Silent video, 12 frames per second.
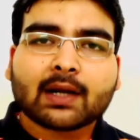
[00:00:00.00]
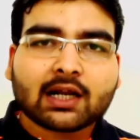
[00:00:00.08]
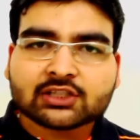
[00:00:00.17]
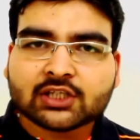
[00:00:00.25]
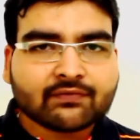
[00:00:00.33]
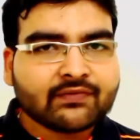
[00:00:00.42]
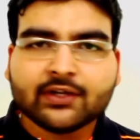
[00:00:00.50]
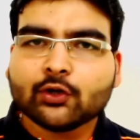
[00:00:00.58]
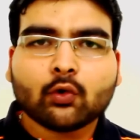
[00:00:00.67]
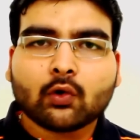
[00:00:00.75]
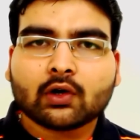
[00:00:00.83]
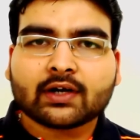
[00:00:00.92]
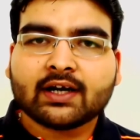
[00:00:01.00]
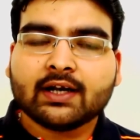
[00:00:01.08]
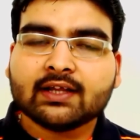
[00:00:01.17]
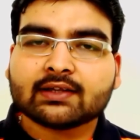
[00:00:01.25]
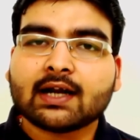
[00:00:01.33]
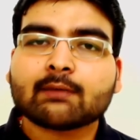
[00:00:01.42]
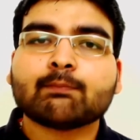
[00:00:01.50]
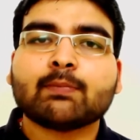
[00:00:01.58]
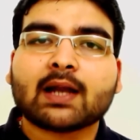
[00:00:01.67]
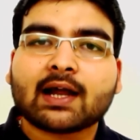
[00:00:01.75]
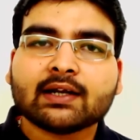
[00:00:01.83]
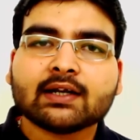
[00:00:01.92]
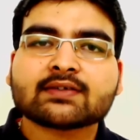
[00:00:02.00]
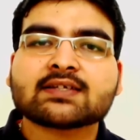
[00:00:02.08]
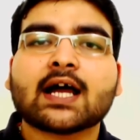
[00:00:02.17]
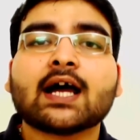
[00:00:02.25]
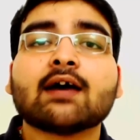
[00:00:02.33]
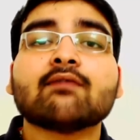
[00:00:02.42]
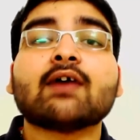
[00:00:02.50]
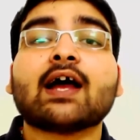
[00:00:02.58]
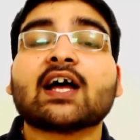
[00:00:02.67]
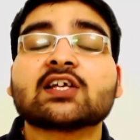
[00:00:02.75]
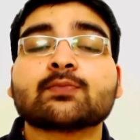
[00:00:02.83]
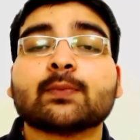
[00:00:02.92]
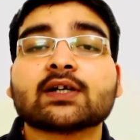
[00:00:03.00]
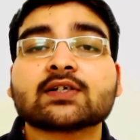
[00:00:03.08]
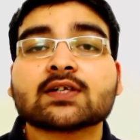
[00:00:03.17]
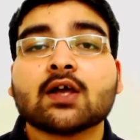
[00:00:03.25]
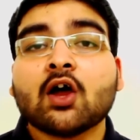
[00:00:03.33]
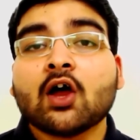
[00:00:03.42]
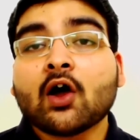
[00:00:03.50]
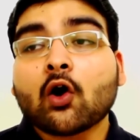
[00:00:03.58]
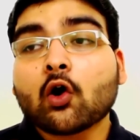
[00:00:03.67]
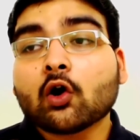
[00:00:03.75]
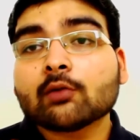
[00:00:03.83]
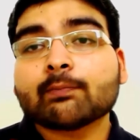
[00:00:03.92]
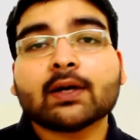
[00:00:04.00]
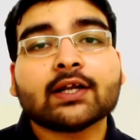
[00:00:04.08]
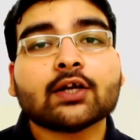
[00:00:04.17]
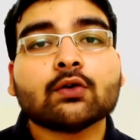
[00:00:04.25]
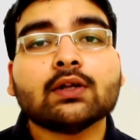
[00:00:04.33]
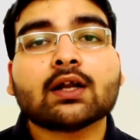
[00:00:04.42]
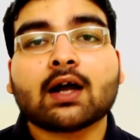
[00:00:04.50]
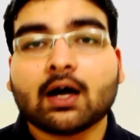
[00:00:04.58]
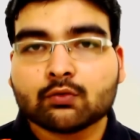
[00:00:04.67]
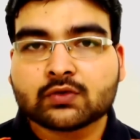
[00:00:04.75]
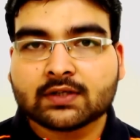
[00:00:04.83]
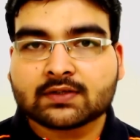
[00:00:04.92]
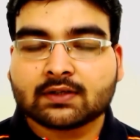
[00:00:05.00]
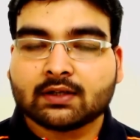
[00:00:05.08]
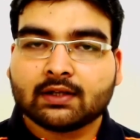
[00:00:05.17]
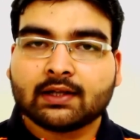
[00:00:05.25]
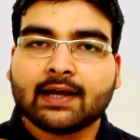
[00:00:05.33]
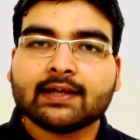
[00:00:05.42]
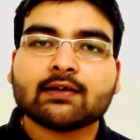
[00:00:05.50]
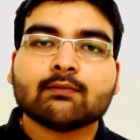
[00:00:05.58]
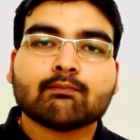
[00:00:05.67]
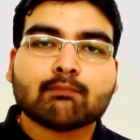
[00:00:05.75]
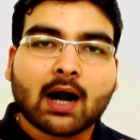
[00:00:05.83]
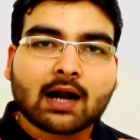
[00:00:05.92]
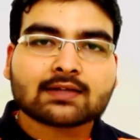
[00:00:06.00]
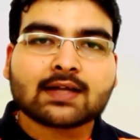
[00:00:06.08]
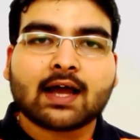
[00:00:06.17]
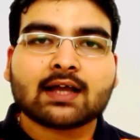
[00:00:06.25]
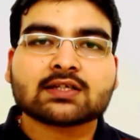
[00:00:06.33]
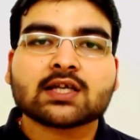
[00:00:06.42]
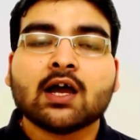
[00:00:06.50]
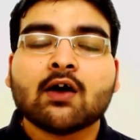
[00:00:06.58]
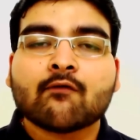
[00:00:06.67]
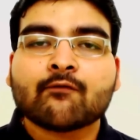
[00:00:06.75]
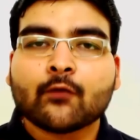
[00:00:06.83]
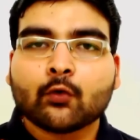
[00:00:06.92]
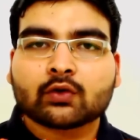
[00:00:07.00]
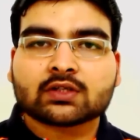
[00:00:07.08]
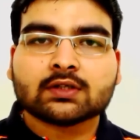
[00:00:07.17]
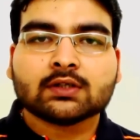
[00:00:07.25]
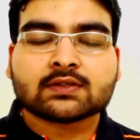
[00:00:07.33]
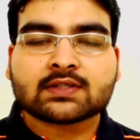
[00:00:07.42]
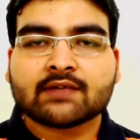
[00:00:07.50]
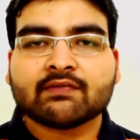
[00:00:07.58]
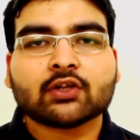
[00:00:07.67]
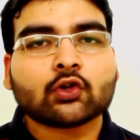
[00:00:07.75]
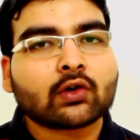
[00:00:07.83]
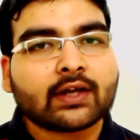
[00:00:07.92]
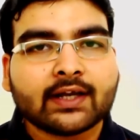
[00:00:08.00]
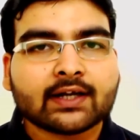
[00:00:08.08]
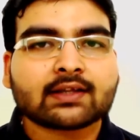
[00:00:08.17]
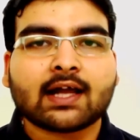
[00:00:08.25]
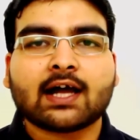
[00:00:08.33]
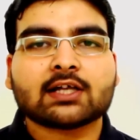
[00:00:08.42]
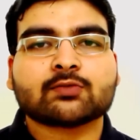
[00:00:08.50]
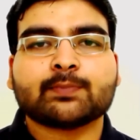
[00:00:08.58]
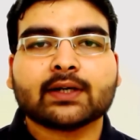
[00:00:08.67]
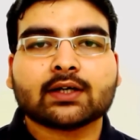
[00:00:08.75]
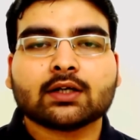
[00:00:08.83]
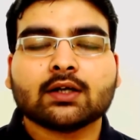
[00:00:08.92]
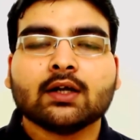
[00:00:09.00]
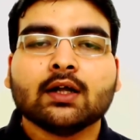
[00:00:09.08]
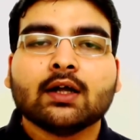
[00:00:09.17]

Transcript: Parashar we know already that planets have aspects on particular houses, like Mars has 4th, 7th or 8th aspect,